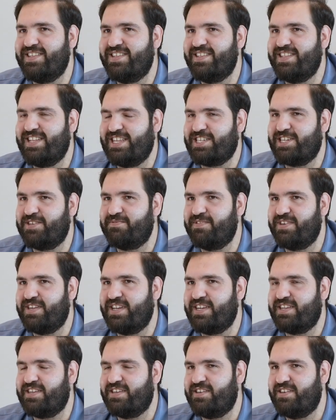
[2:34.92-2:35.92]
The subject
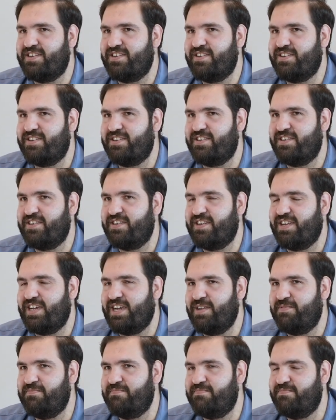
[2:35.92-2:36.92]
that
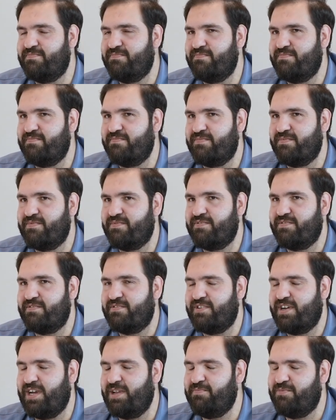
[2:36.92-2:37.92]
I'm
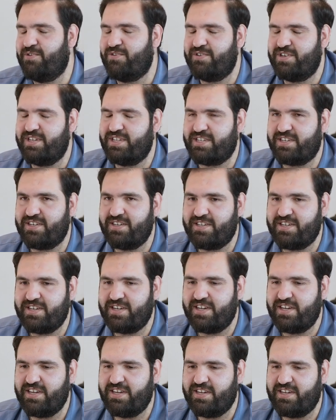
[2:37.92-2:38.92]
more interested
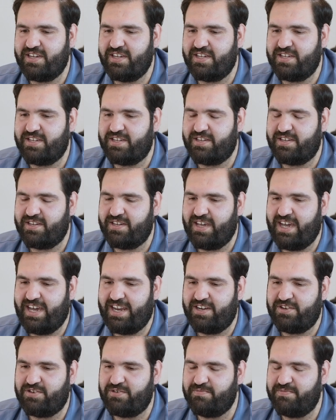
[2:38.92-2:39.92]
in is
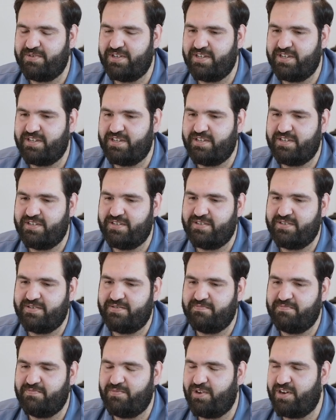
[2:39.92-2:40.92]
anatomy,
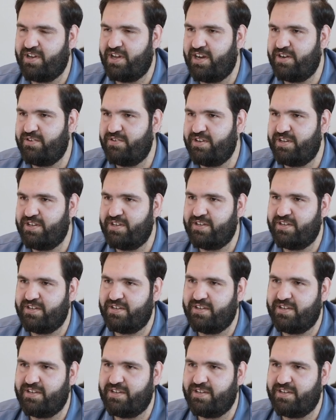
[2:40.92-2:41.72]
Bulgarian,